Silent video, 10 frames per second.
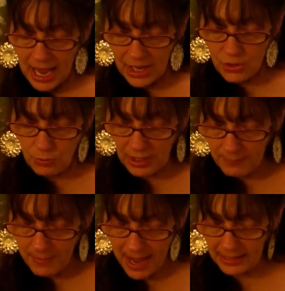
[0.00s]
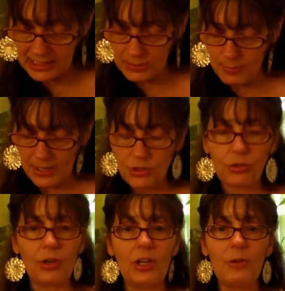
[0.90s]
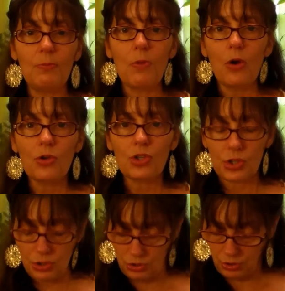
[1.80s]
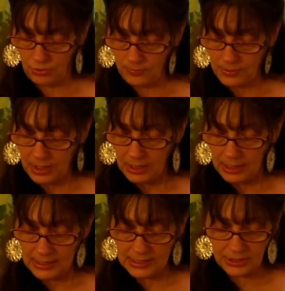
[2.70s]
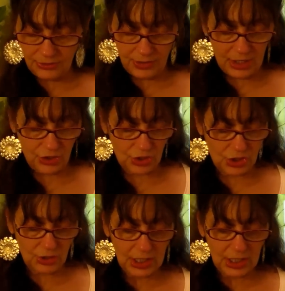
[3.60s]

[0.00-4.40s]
And you want to balance mental and emotional consideration. So